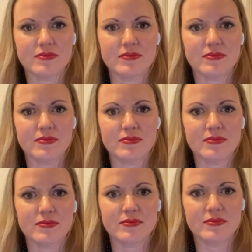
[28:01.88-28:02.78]

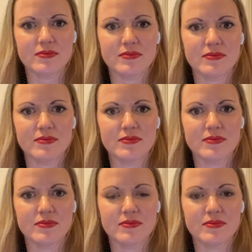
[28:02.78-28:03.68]

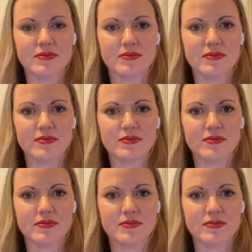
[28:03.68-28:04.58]

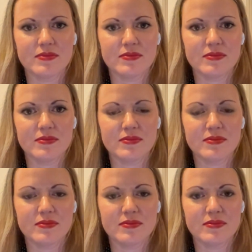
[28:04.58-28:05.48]

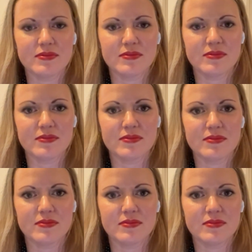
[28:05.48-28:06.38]

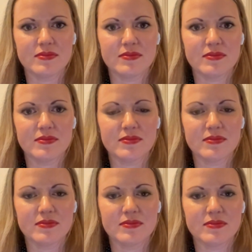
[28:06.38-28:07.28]

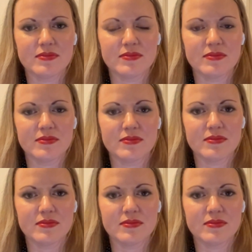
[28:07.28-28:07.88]
[no speech]